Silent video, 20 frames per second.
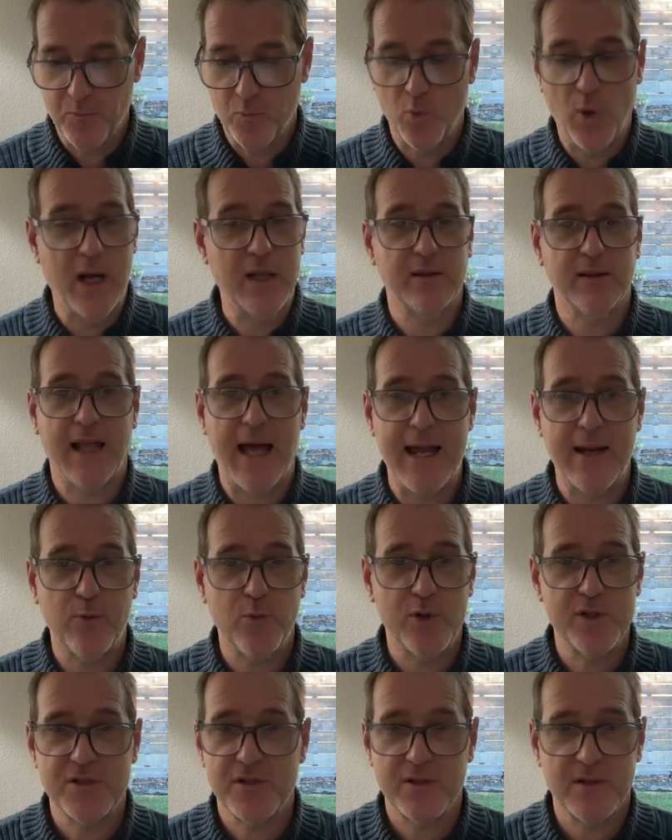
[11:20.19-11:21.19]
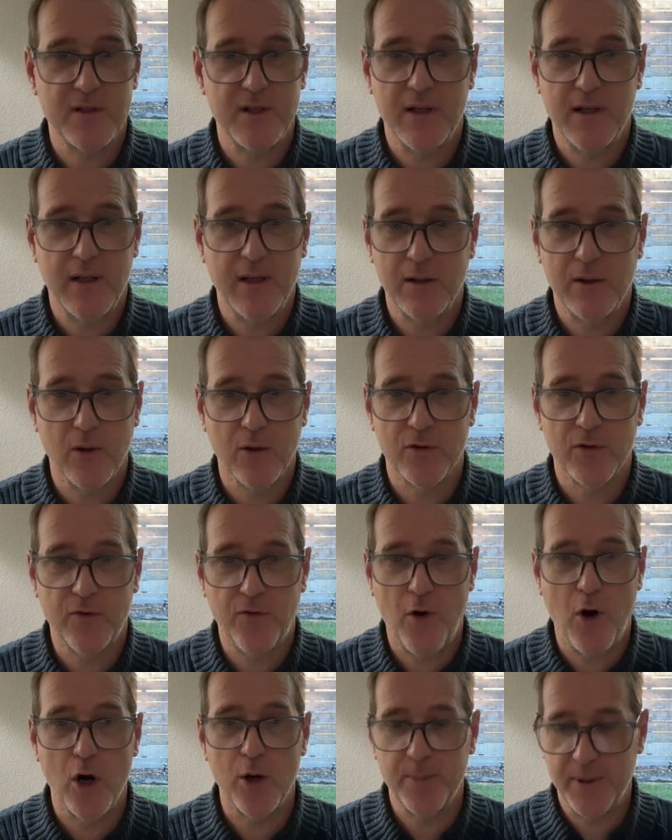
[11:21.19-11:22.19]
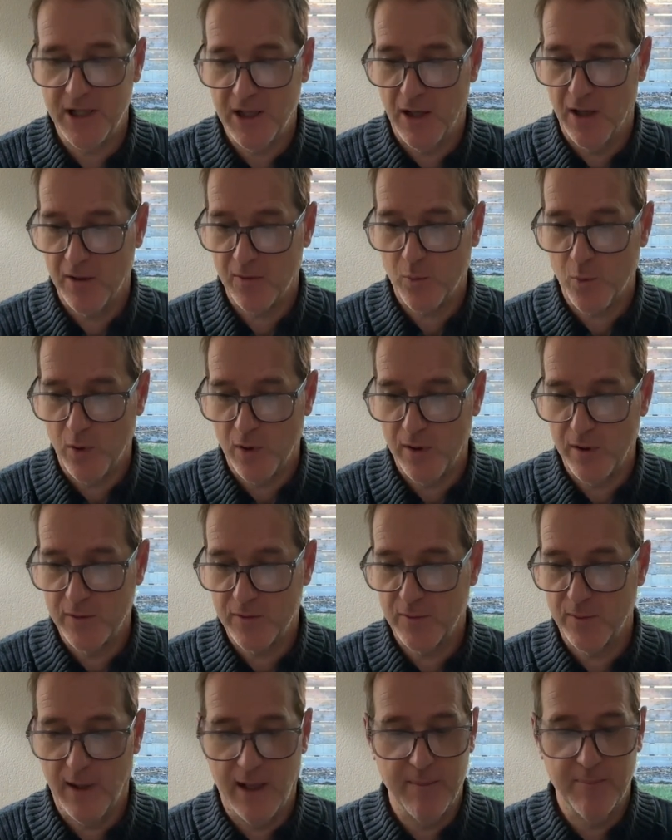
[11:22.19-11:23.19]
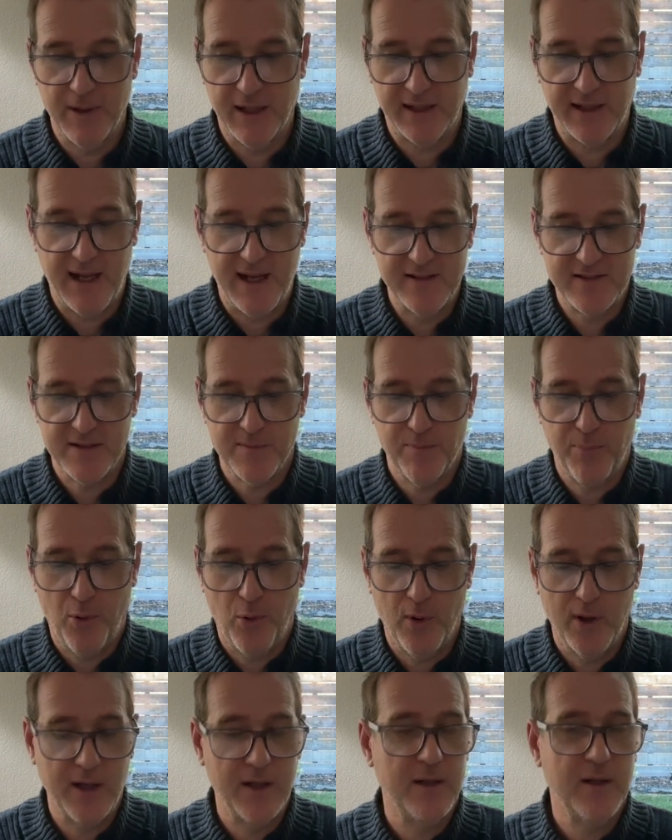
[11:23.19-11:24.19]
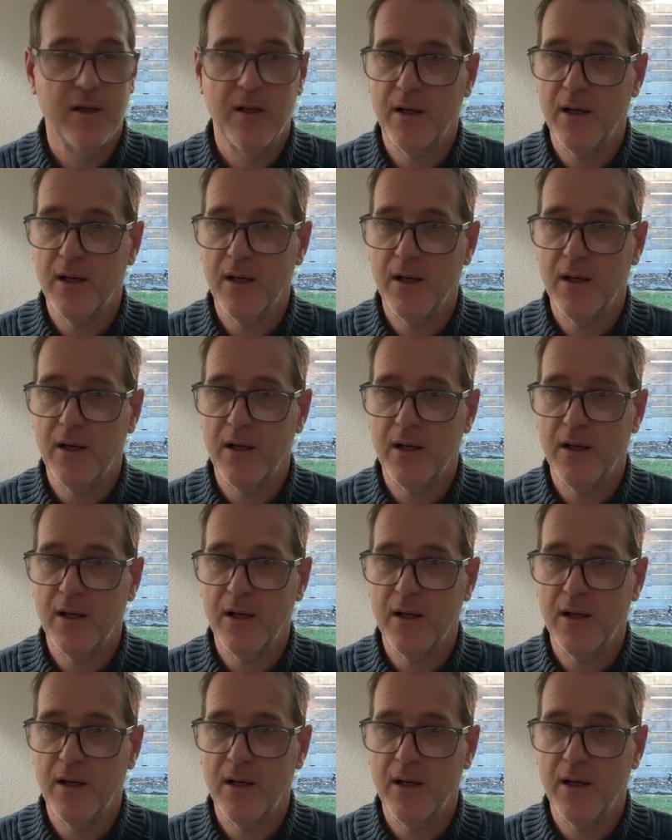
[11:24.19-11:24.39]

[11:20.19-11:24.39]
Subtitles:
right? Language goes far beyond words, right? My case in point,